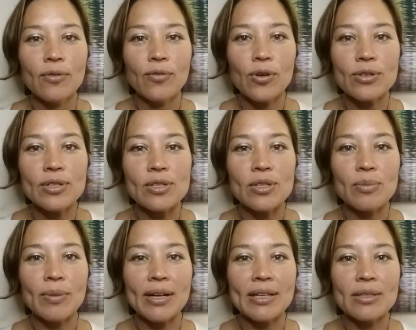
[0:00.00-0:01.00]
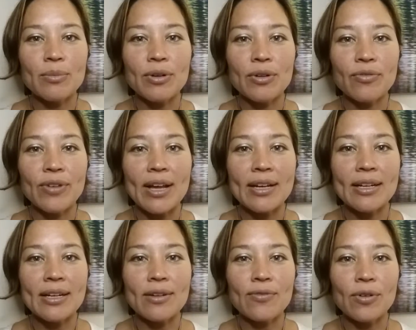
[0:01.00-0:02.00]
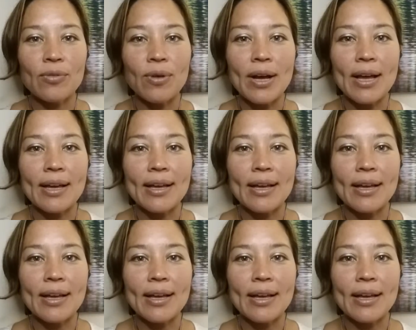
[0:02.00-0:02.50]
forces your body to burn fat in a different way.